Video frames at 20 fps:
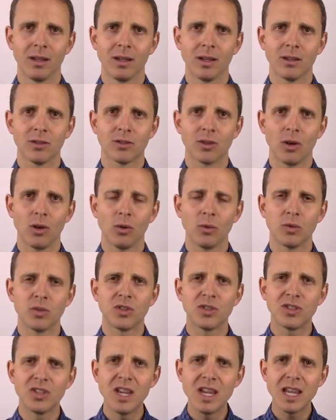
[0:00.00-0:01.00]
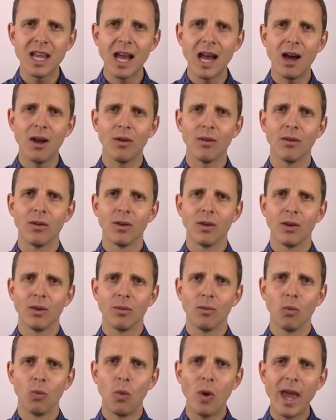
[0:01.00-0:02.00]
So seek out
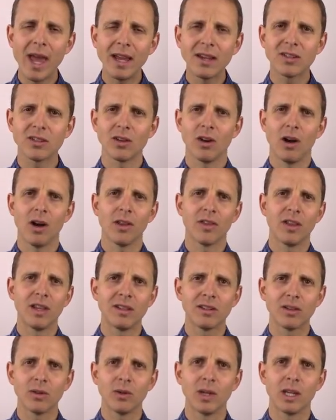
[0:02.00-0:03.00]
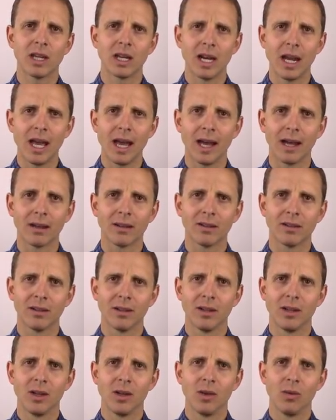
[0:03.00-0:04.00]
ways to authentically connect
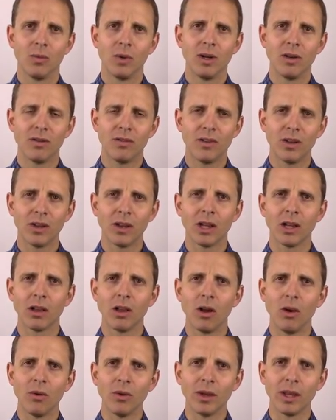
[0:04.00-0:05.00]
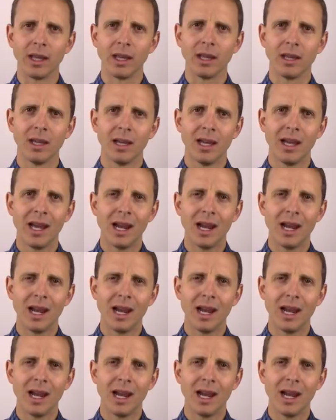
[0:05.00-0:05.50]
when you're feeling lonely.